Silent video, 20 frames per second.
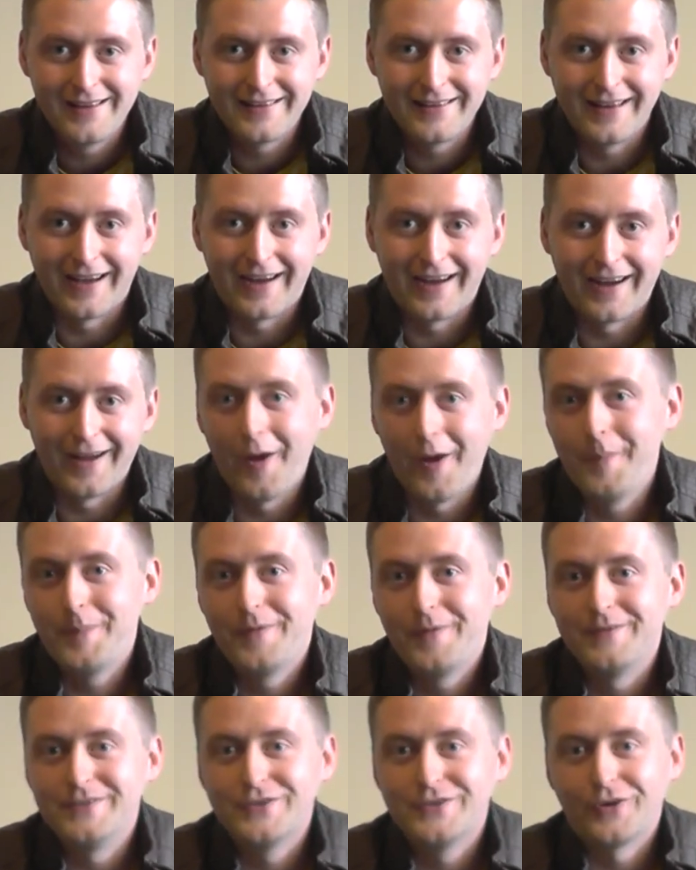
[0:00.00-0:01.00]
Now, I hope
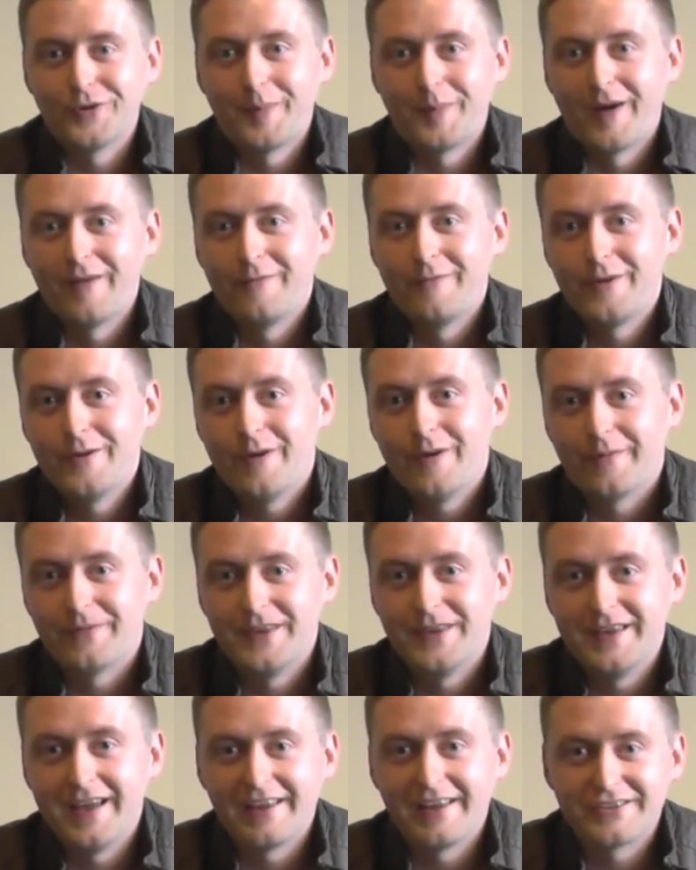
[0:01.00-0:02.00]
you've enjoyed my review of
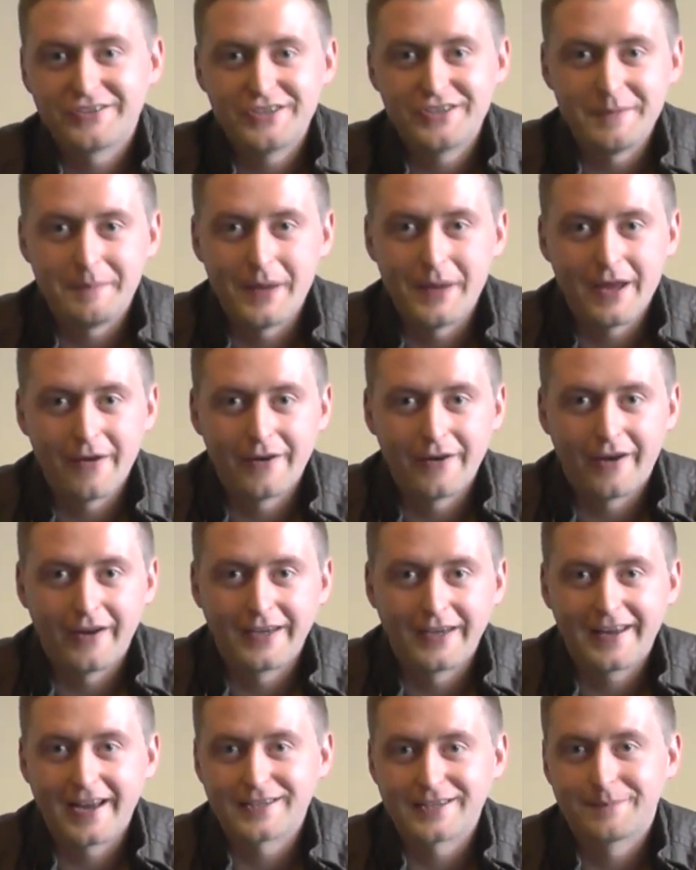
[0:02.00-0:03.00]
the ASG
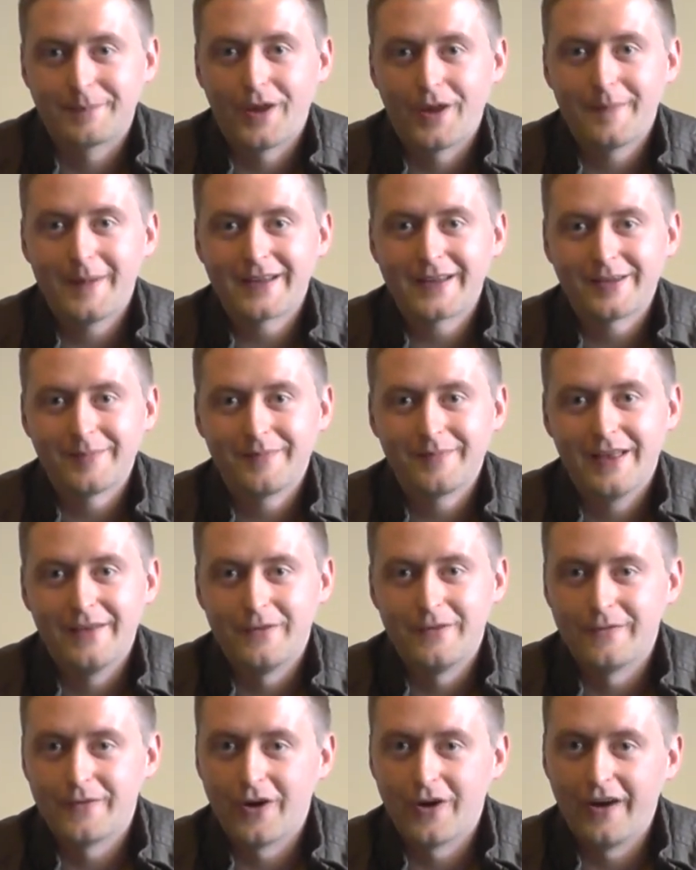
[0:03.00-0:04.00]
P-09 gas blowback. If
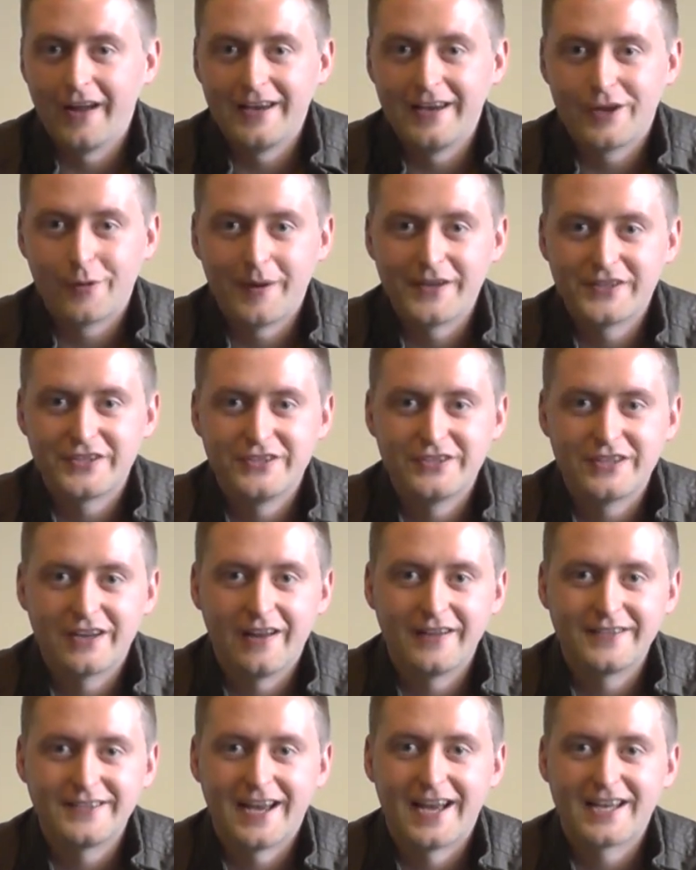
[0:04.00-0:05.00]
you've got any questions you'd
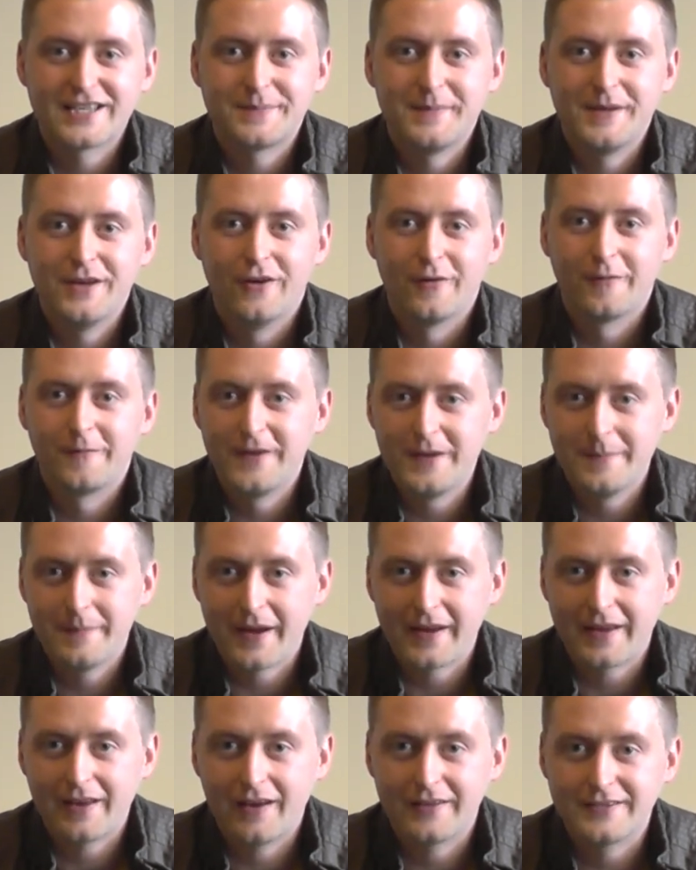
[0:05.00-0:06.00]
like to ask me or
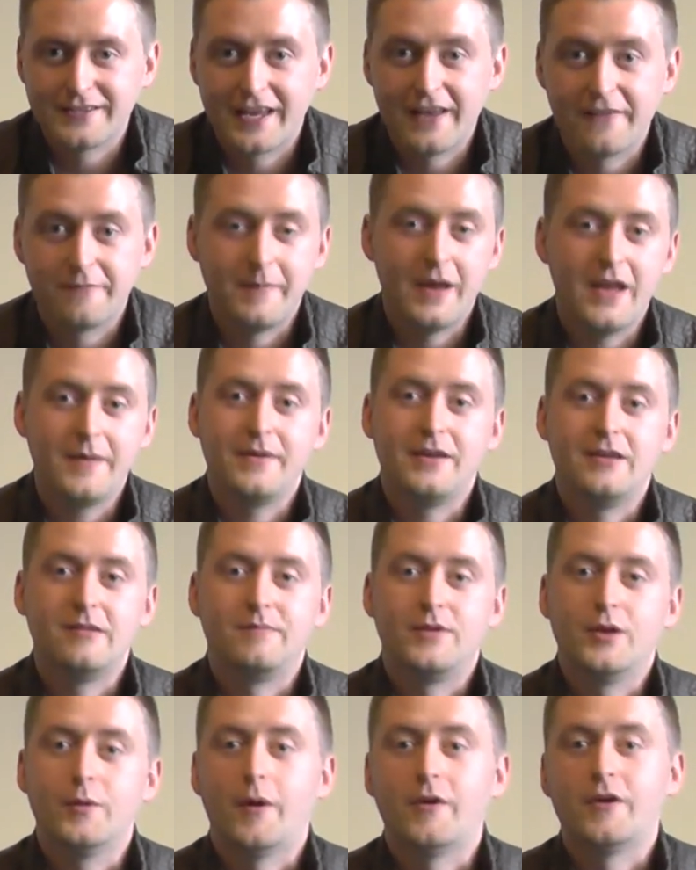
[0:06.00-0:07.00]
feedback you'd like to give, maybe
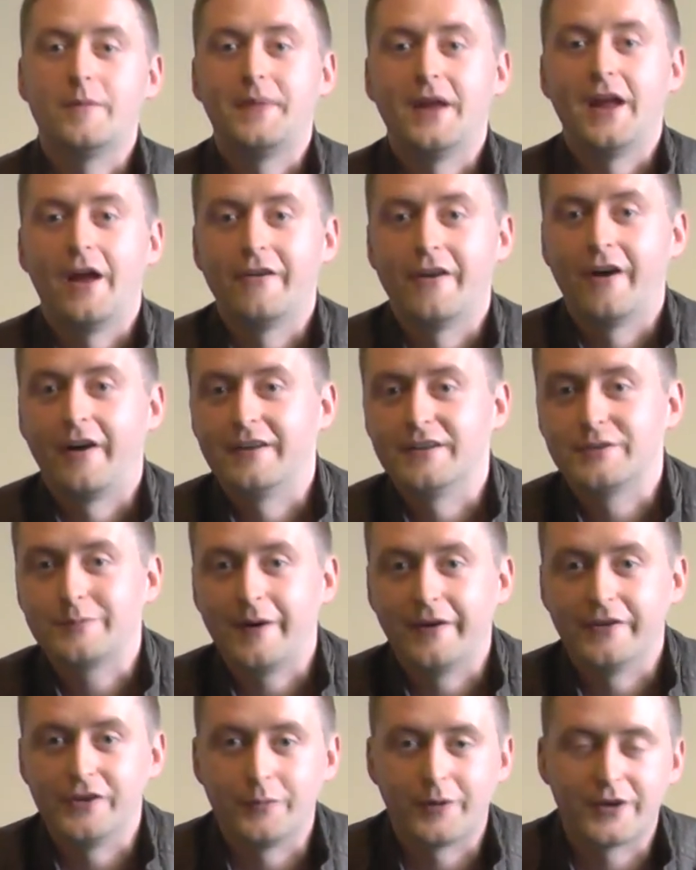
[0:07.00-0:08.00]
you own a P-09 as
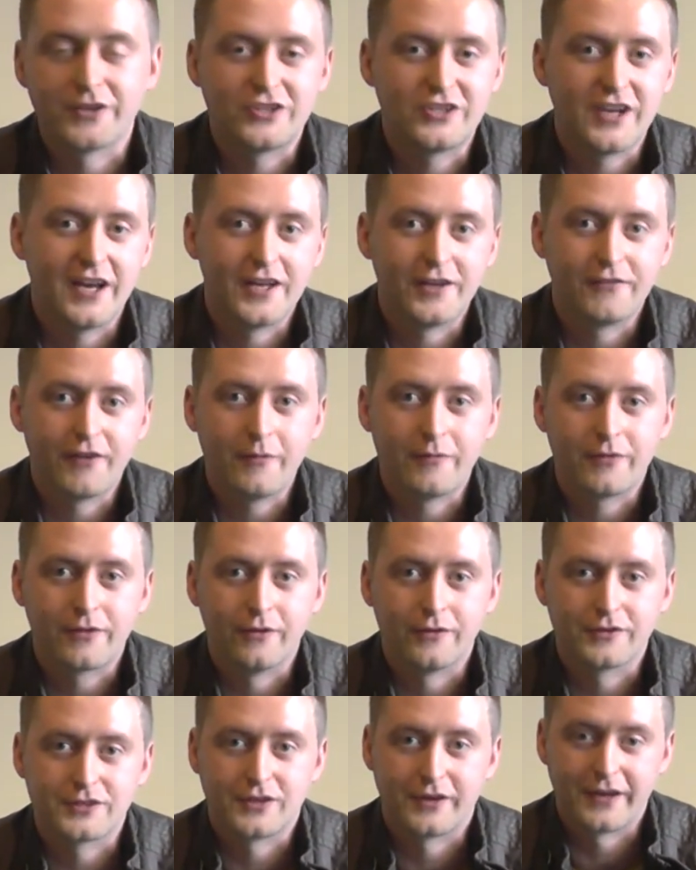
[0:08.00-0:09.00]
well and you want to share your own
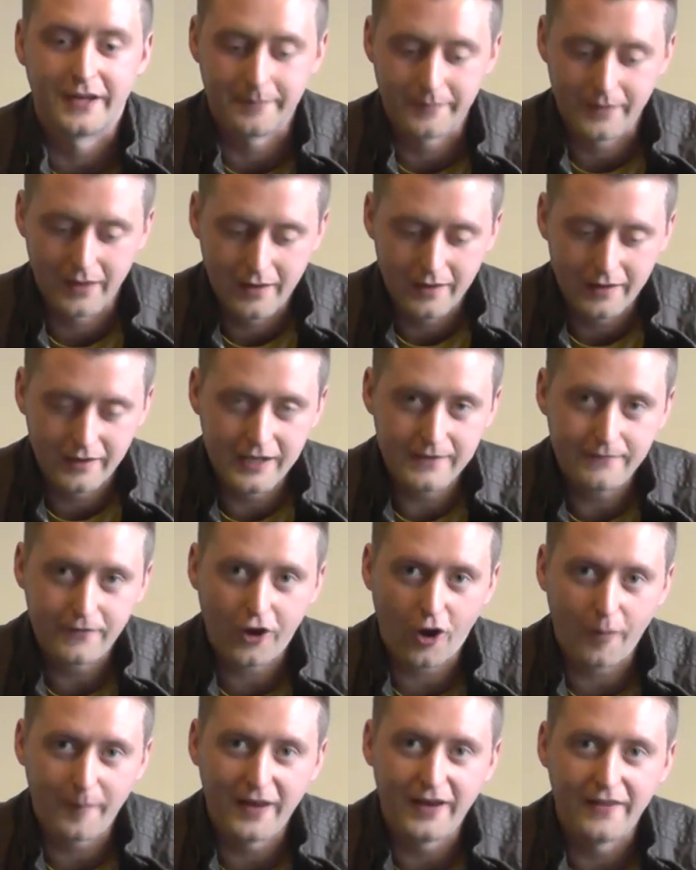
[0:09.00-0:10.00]
thoughts on it, leave a
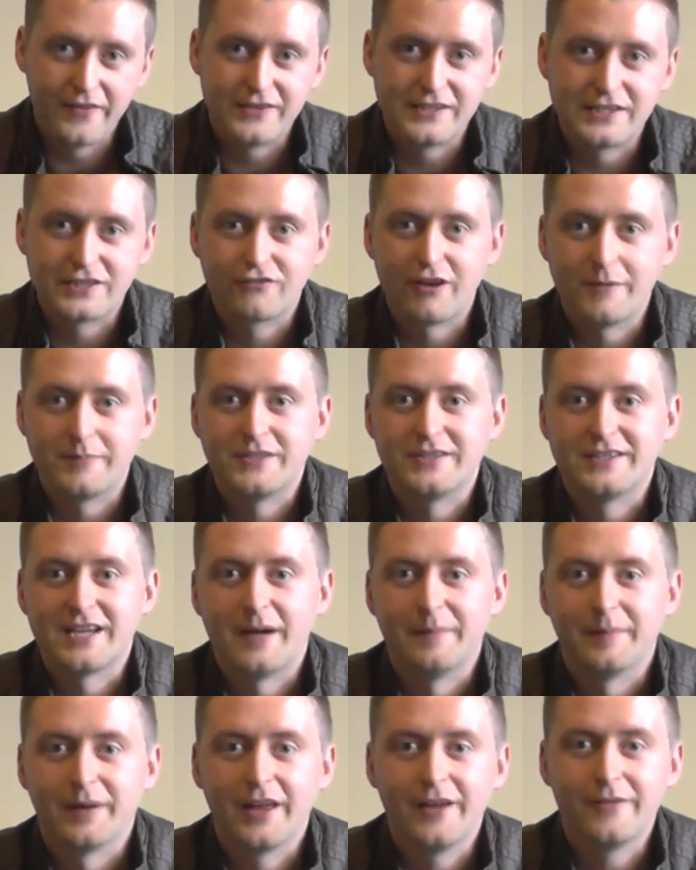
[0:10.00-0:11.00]
comment in the description
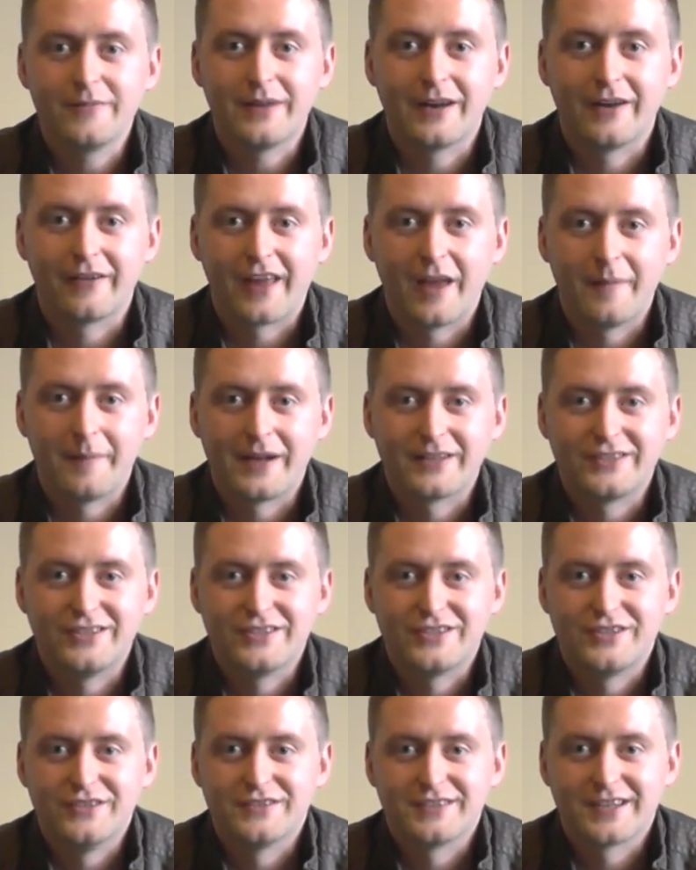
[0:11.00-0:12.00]
down below and I'll get back to you
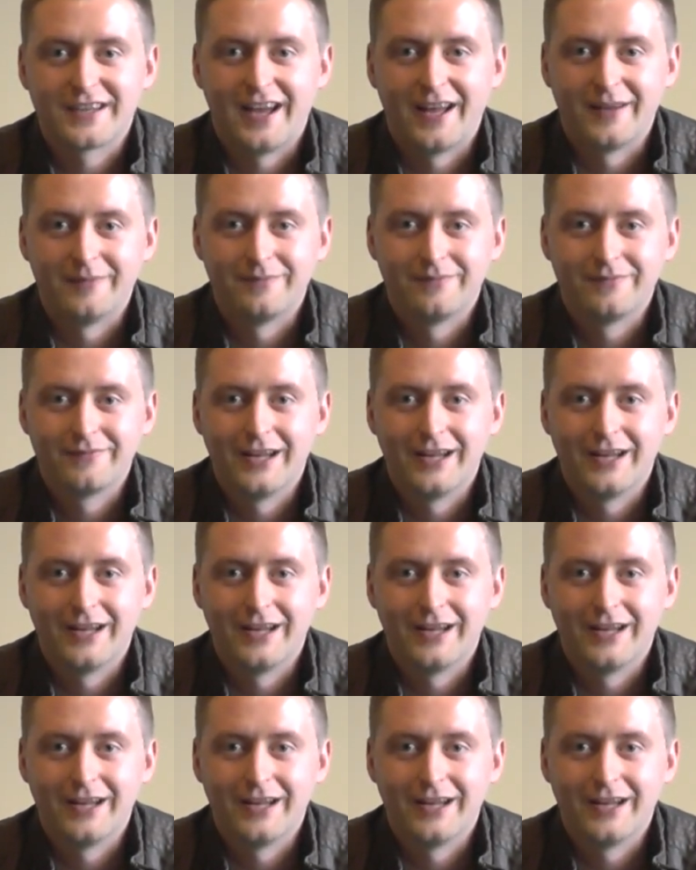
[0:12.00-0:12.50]
as soon as I can.